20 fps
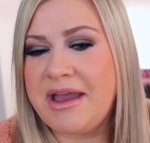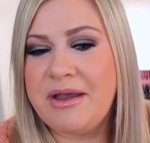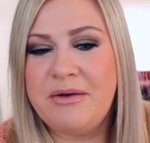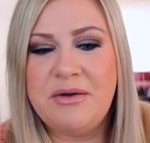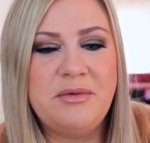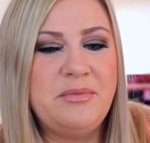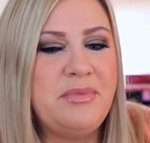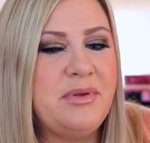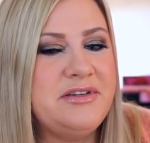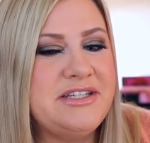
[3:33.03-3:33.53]
I
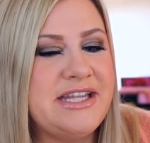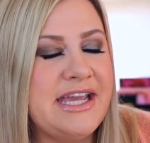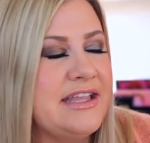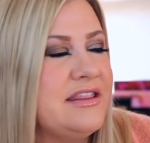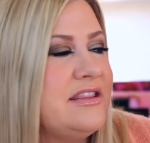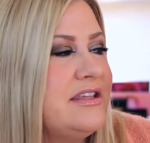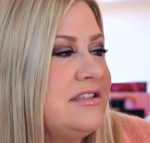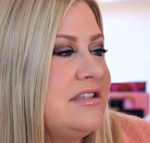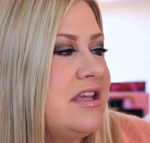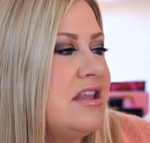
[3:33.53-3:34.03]
would
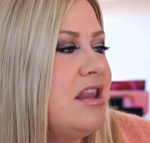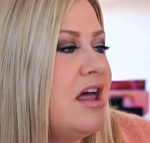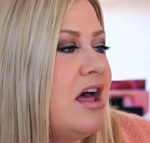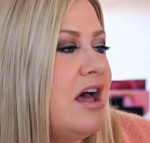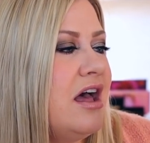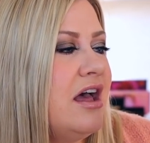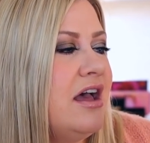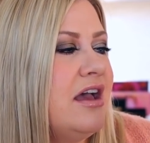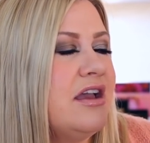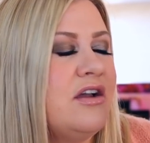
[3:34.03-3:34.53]
take this
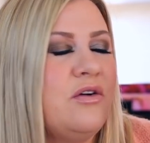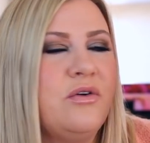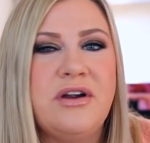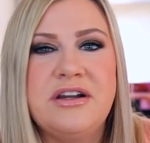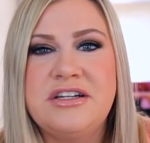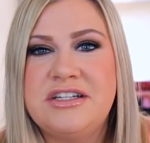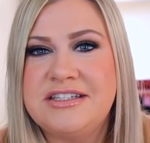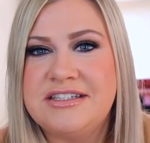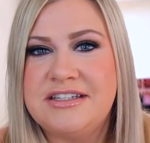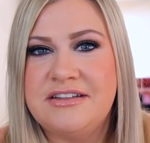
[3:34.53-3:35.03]
along
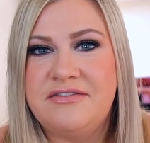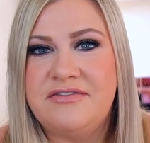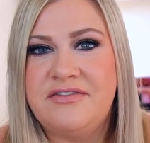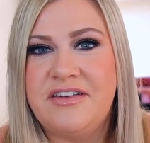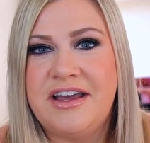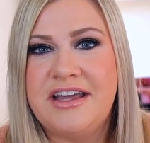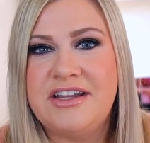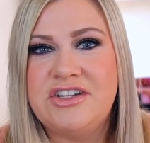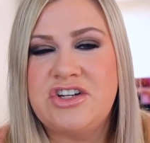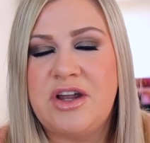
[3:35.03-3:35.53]
or just a
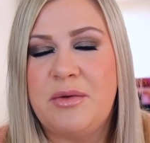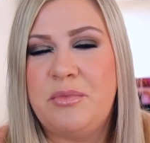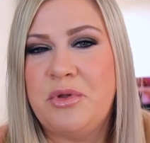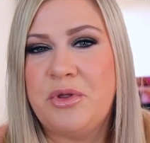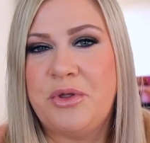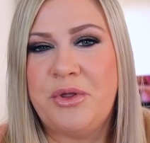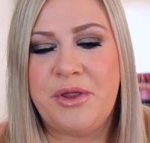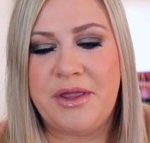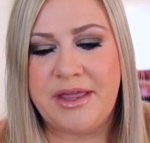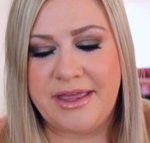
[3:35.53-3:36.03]
fun
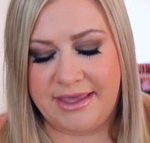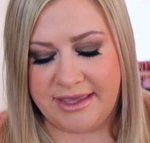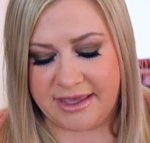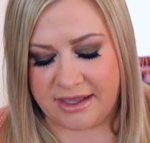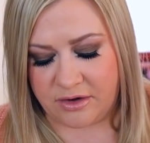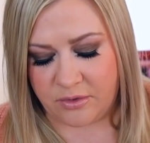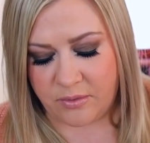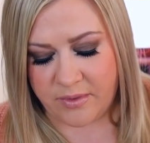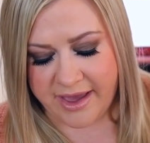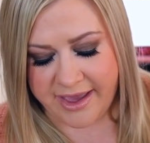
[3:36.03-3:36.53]
tropical
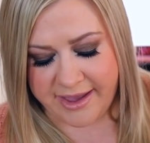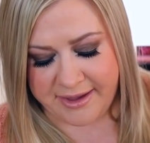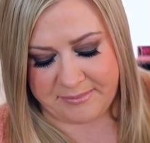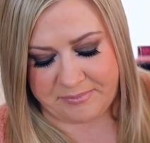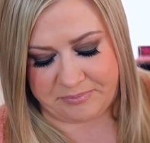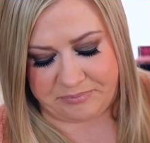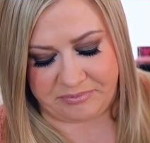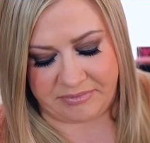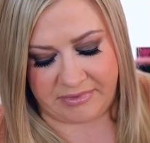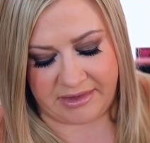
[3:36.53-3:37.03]

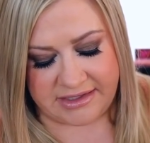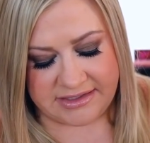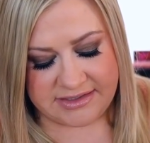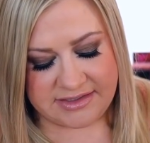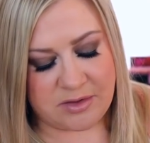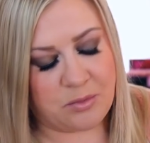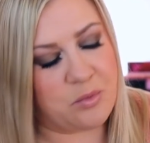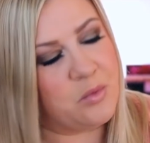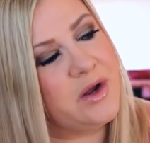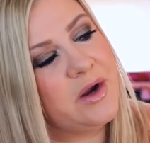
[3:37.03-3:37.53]
getaway
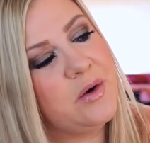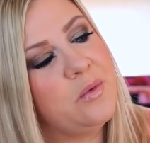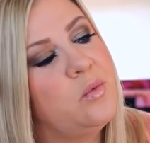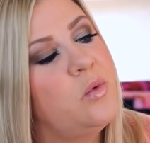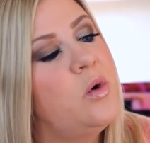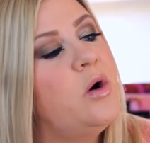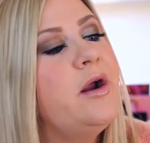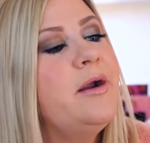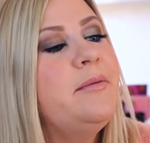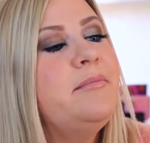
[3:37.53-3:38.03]
somewhere
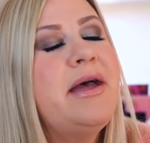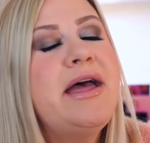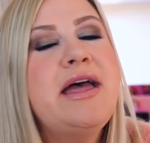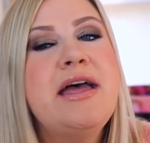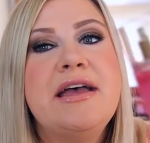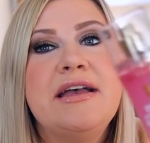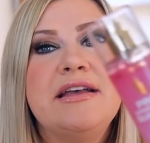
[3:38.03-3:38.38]
warm.